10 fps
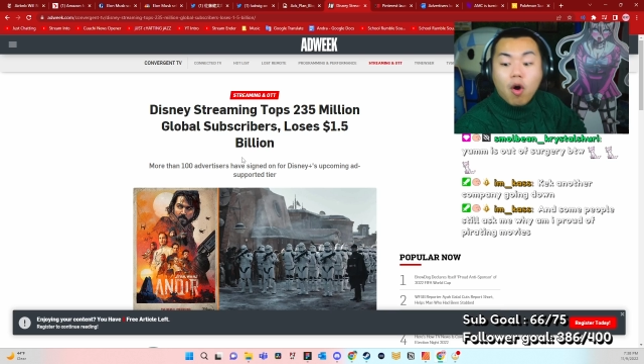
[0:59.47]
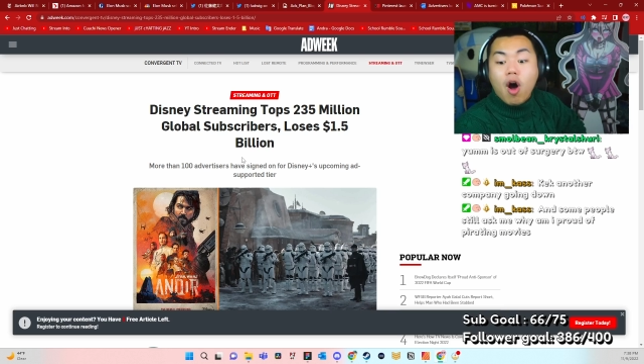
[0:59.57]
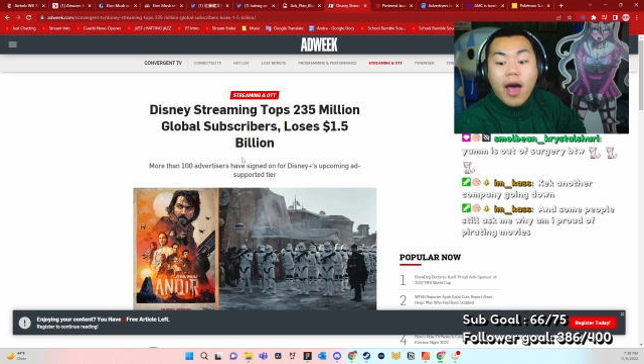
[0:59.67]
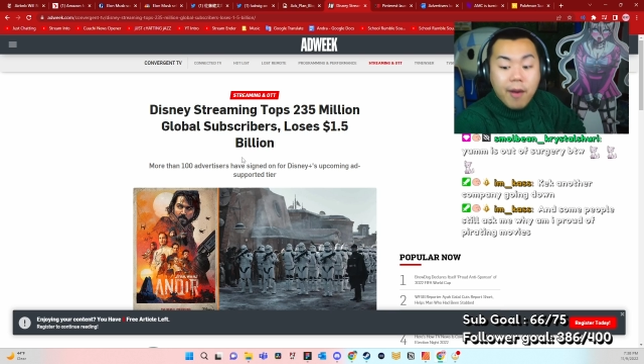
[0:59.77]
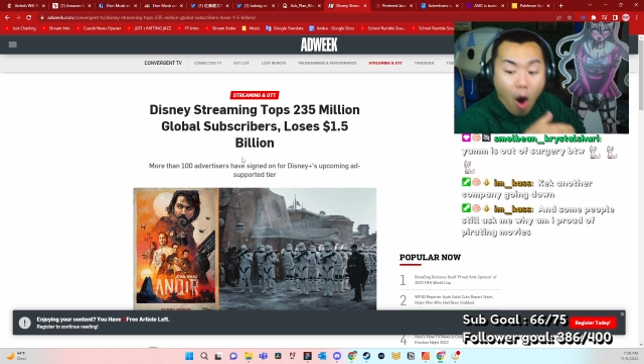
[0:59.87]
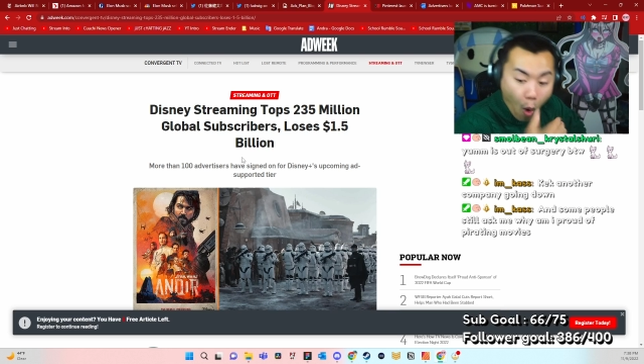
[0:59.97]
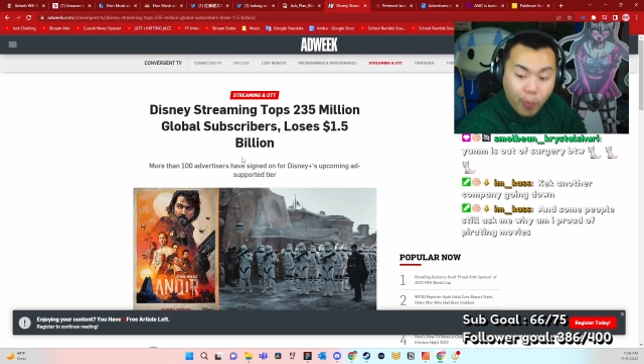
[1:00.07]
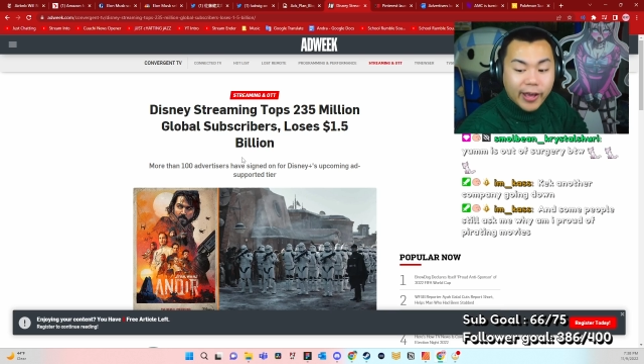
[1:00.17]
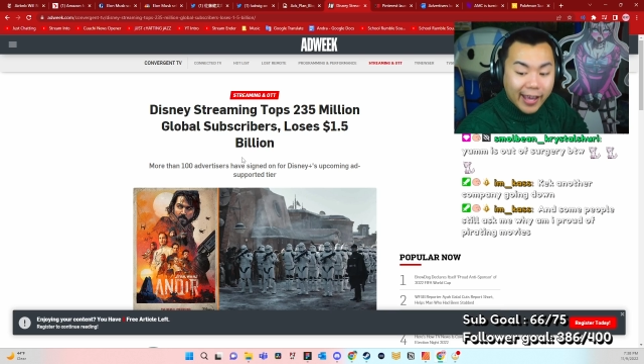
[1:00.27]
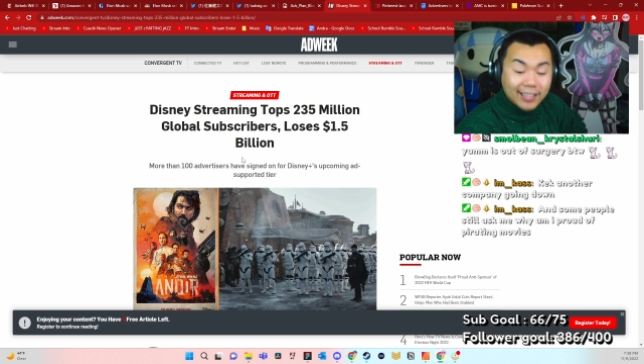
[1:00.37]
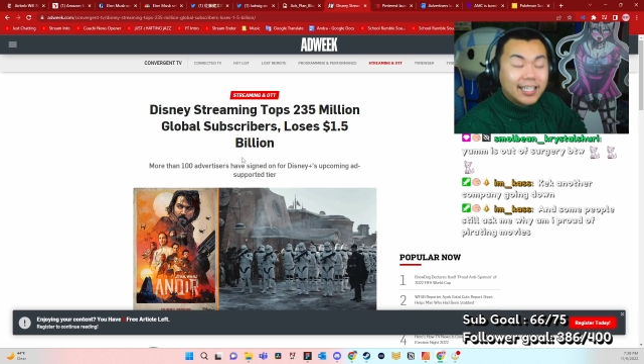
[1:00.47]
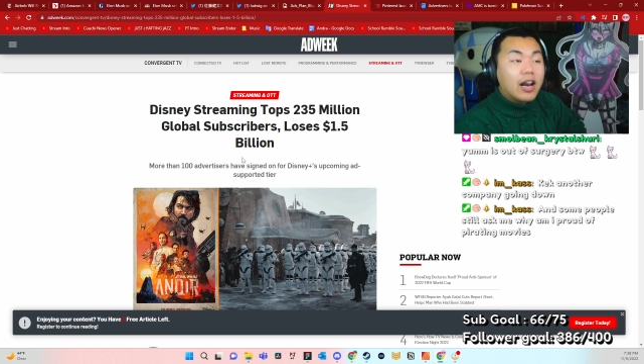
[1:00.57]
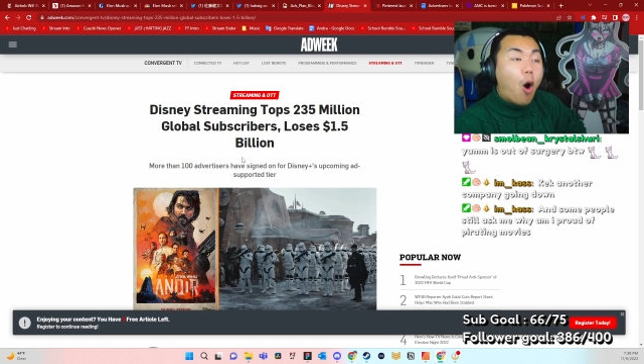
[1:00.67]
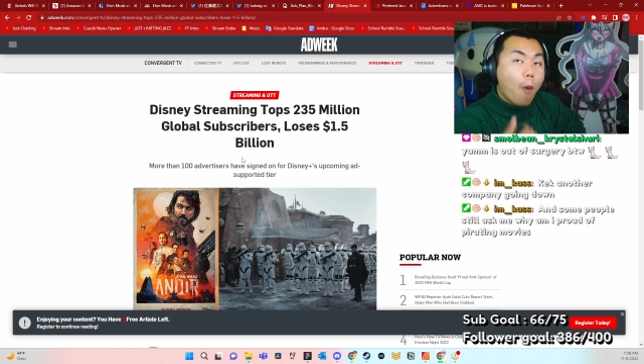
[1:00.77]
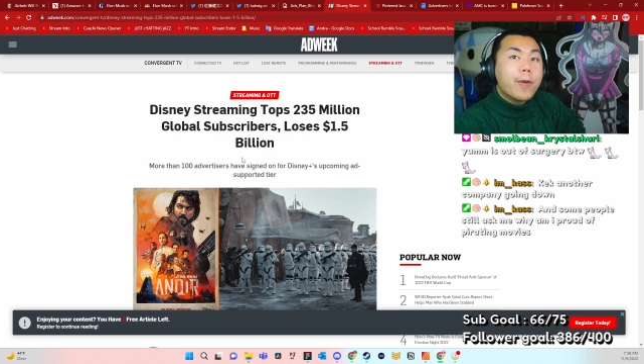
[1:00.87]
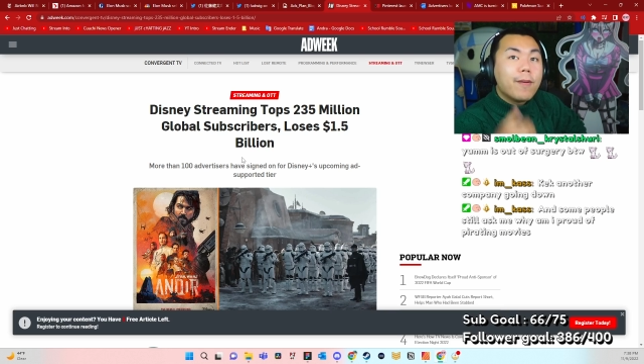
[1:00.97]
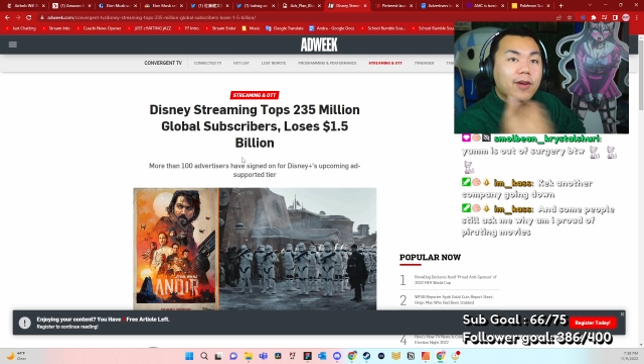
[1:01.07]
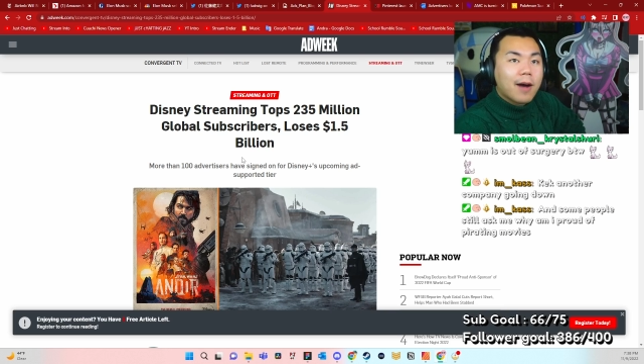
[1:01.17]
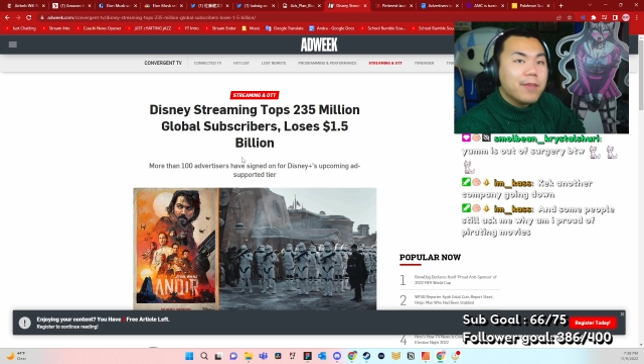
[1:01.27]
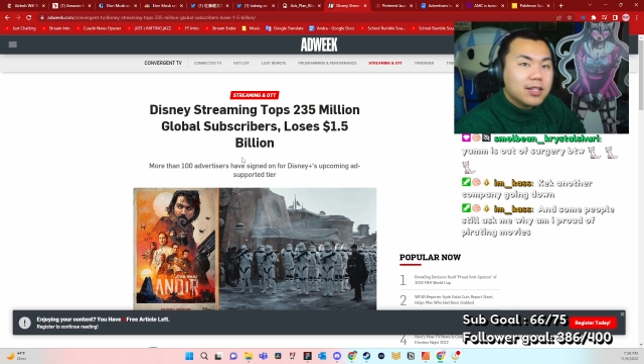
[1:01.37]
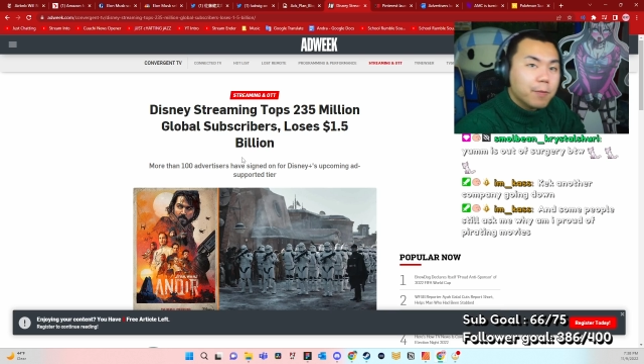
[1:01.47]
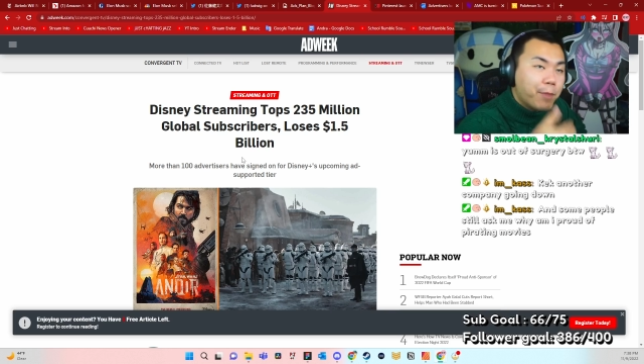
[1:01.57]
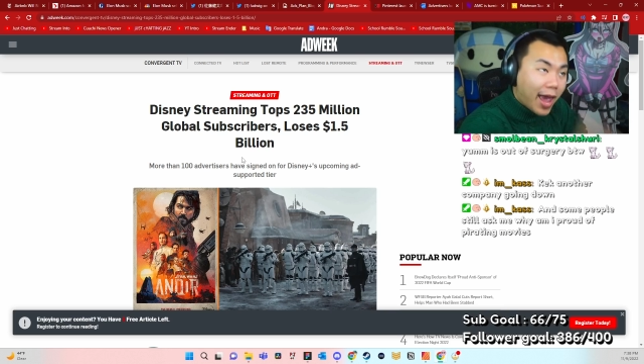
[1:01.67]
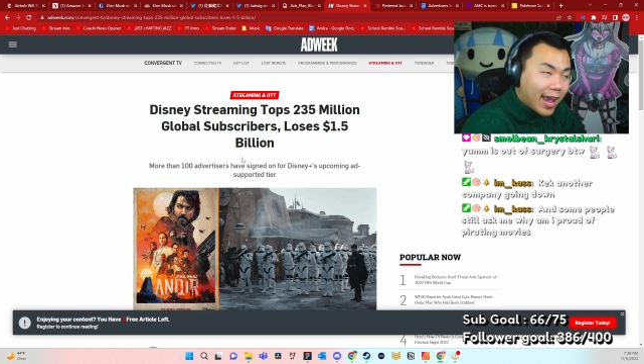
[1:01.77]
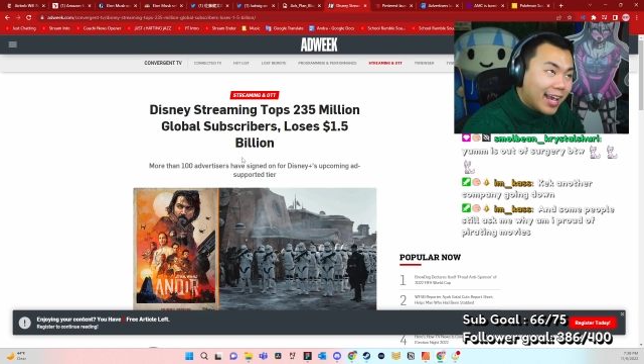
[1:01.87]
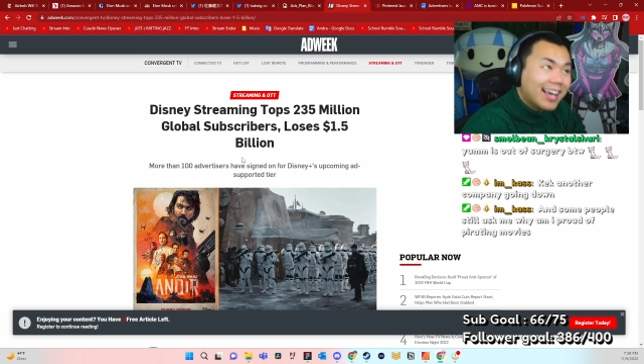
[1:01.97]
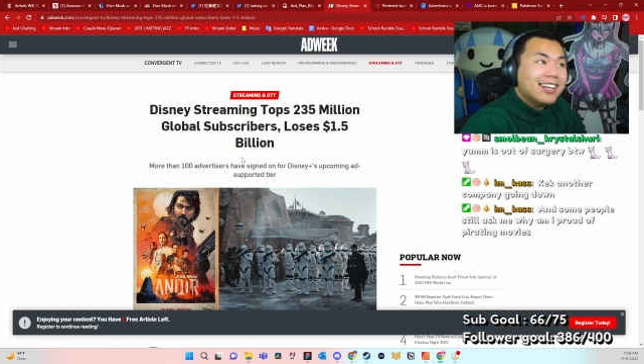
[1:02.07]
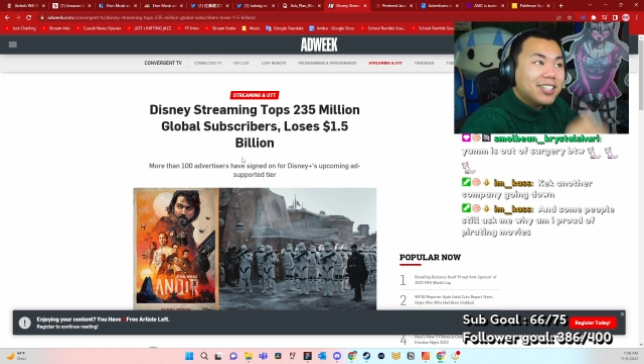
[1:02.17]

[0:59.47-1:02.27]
and hope it hits and hope people come in to pay to